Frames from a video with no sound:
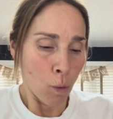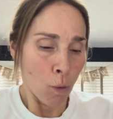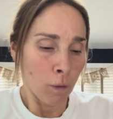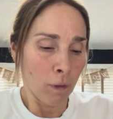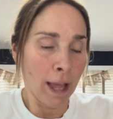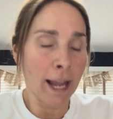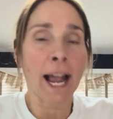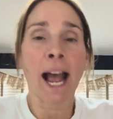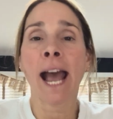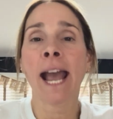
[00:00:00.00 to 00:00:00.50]

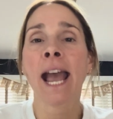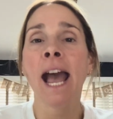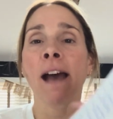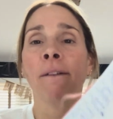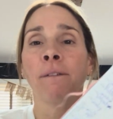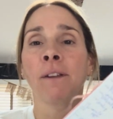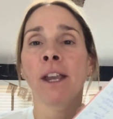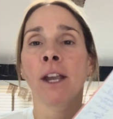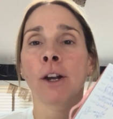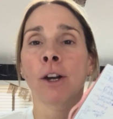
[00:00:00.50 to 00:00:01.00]
Like I
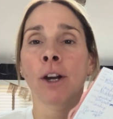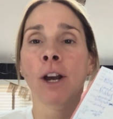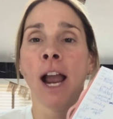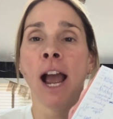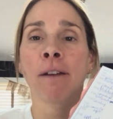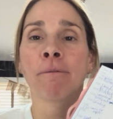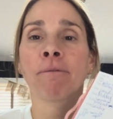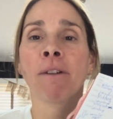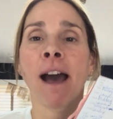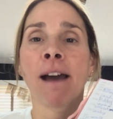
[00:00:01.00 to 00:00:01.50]
have here
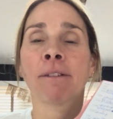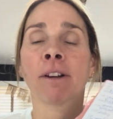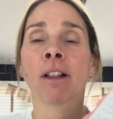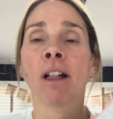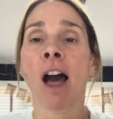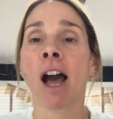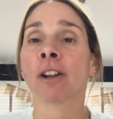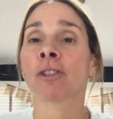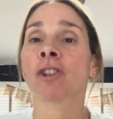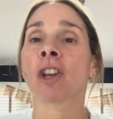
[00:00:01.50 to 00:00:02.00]
at
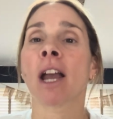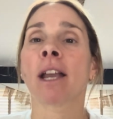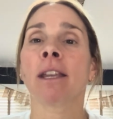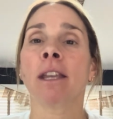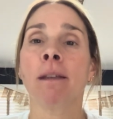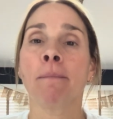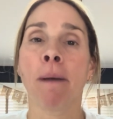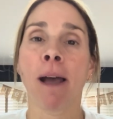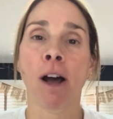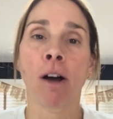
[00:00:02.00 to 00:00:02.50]
5:00, check
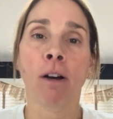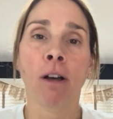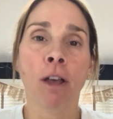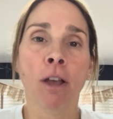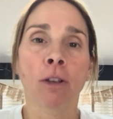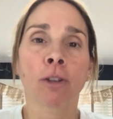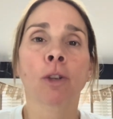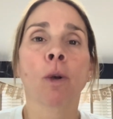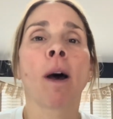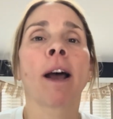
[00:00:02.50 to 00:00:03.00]
email.
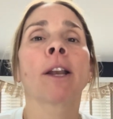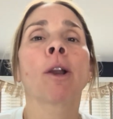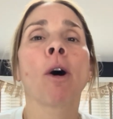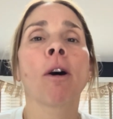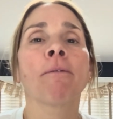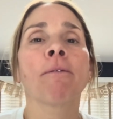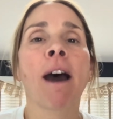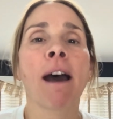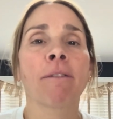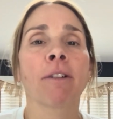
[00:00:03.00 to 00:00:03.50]
So I know
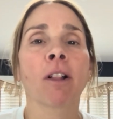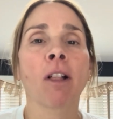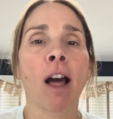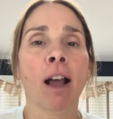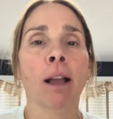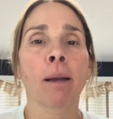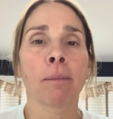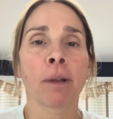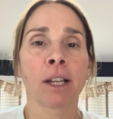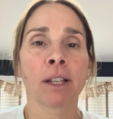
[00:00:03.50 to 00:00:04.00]
at
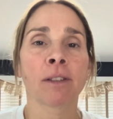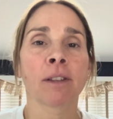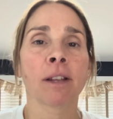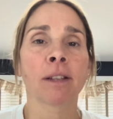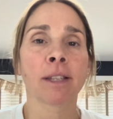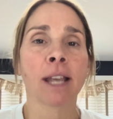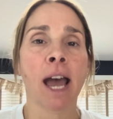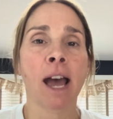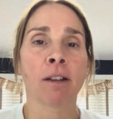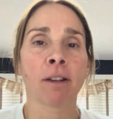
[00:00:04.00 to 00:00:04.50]
5:00, I'm going to
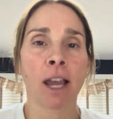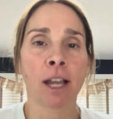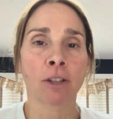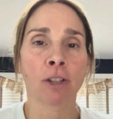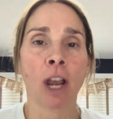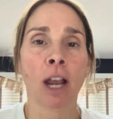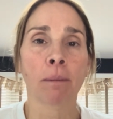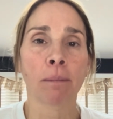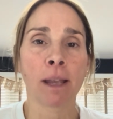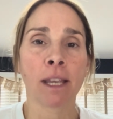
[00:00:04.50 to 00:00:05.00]
sit down and
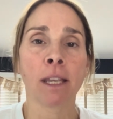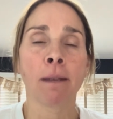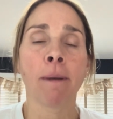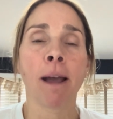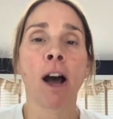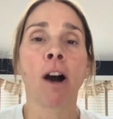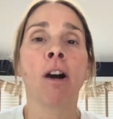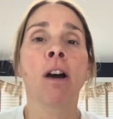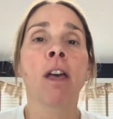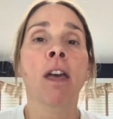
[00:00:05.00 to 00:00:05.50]
check my
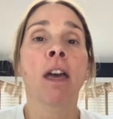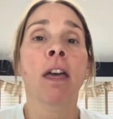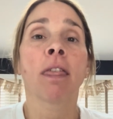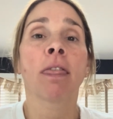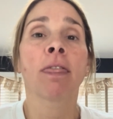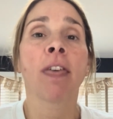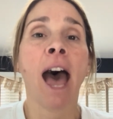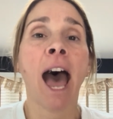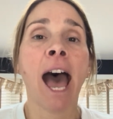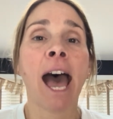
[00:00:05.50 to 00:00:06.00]
email.
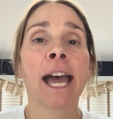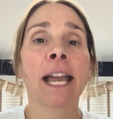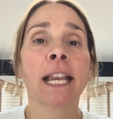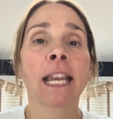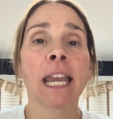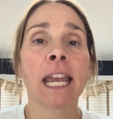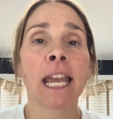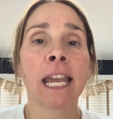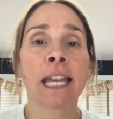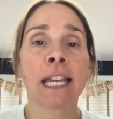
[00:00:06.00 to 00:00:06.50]

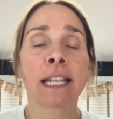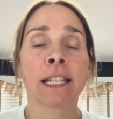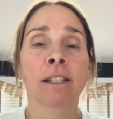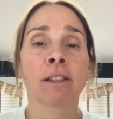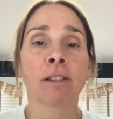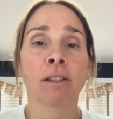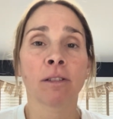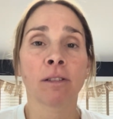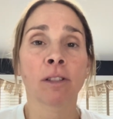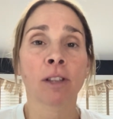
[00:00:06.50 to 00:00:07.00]
That
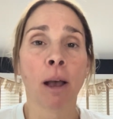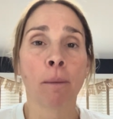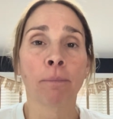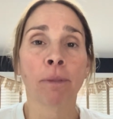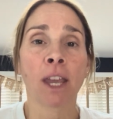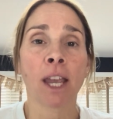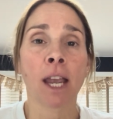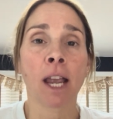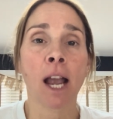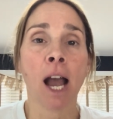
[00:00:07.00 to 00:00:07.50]
is
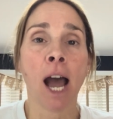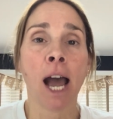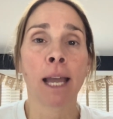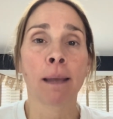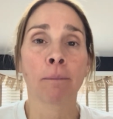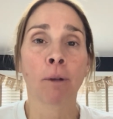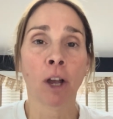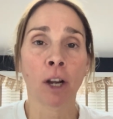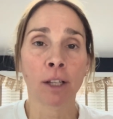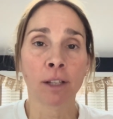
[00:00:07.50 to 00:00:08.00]
something I
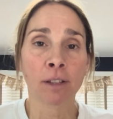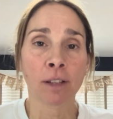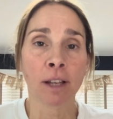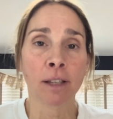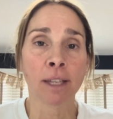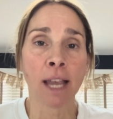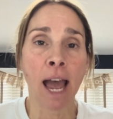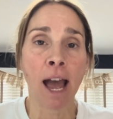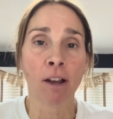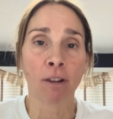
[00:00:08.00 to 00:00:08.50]
am going to
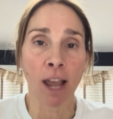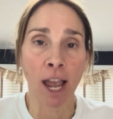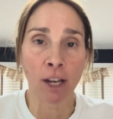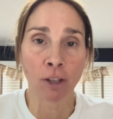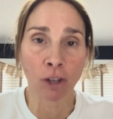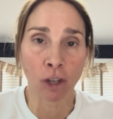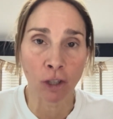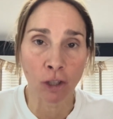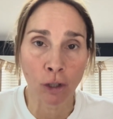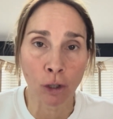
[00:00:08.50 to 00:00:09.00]
sit down
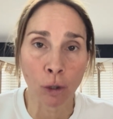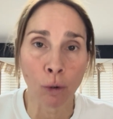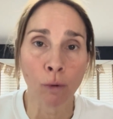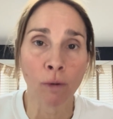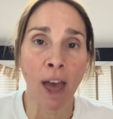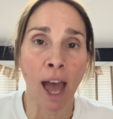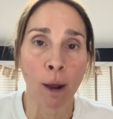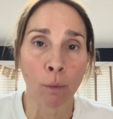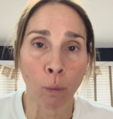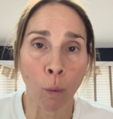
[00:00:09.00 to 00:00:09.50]
and just do
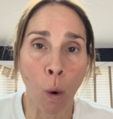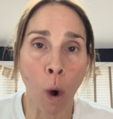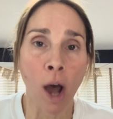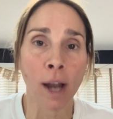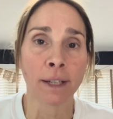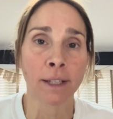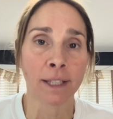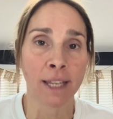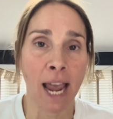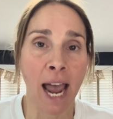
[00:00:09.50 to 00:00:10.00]
that
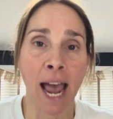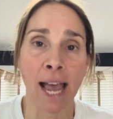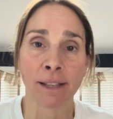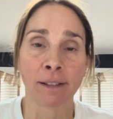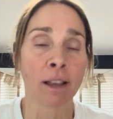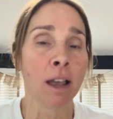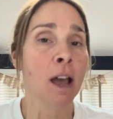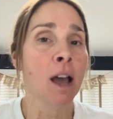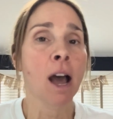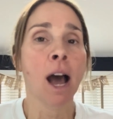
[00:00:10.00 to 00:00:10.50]
one
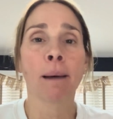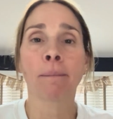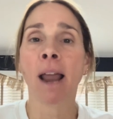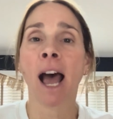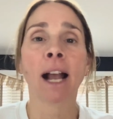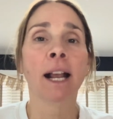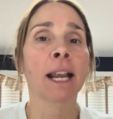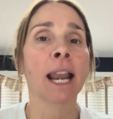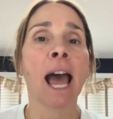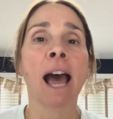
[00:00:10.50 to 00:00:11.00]
task. I'm
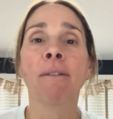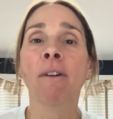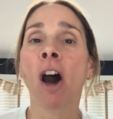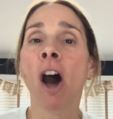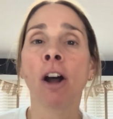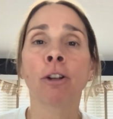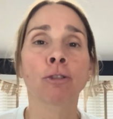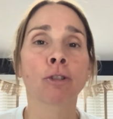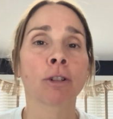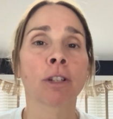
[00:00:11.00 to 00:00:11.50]
not going to have
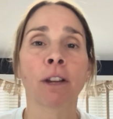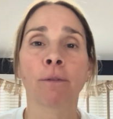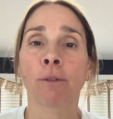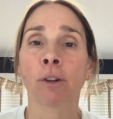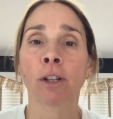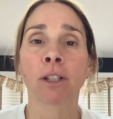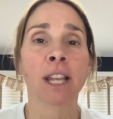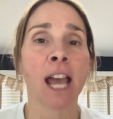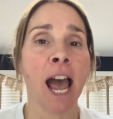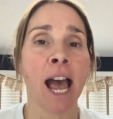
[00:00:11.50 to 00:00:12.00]
100
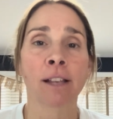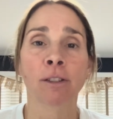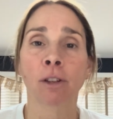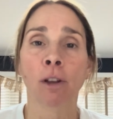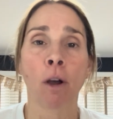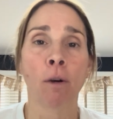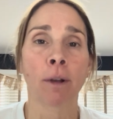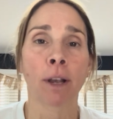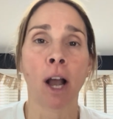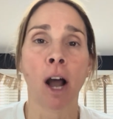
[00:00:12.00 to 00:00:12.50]
different tasks
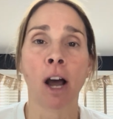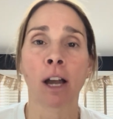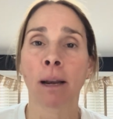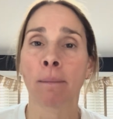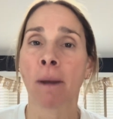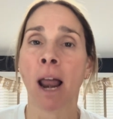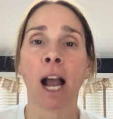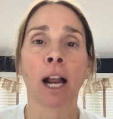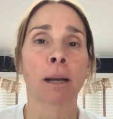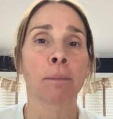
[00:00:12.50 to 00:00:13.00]
going on.
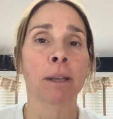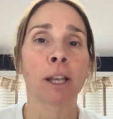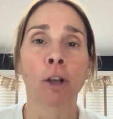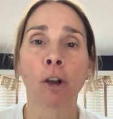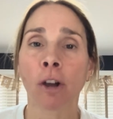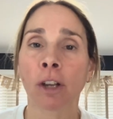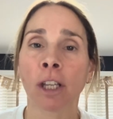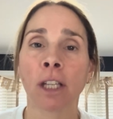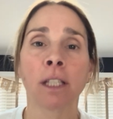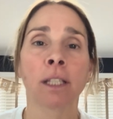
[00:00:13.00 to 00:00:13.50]
I'm not going to be
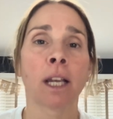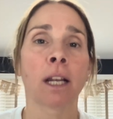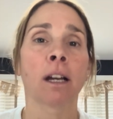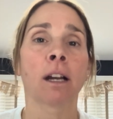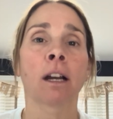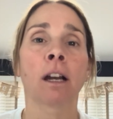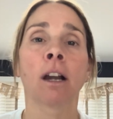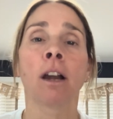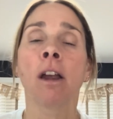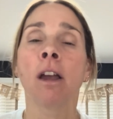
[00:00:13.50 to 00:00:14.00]
cooking dinner.